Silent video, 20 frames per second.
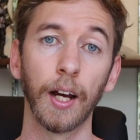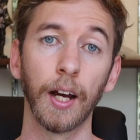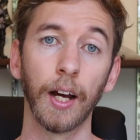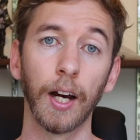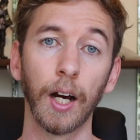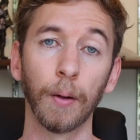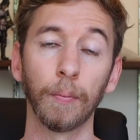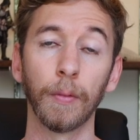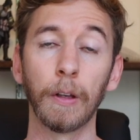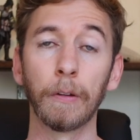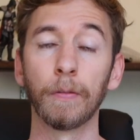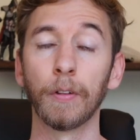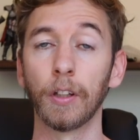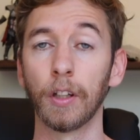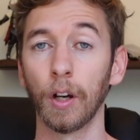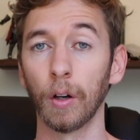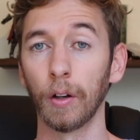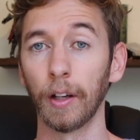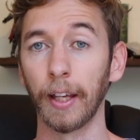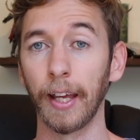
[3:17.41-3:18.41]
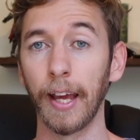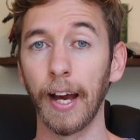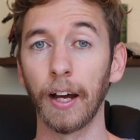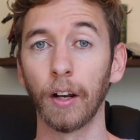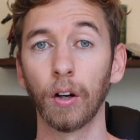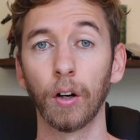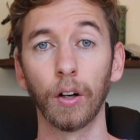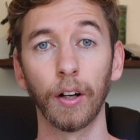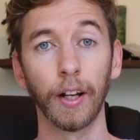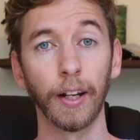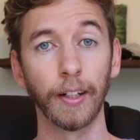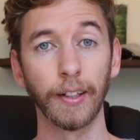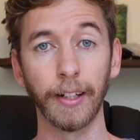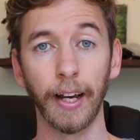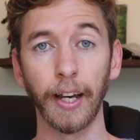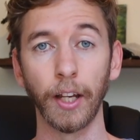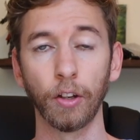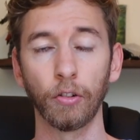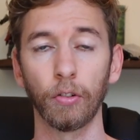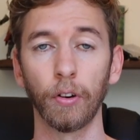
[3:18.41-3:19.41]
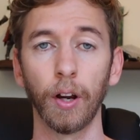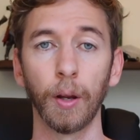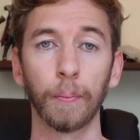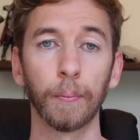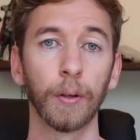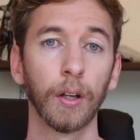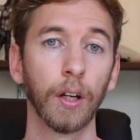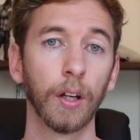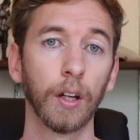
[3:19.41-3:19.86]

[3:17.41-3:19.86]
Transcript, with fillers: Um, if you're going out on a day trip,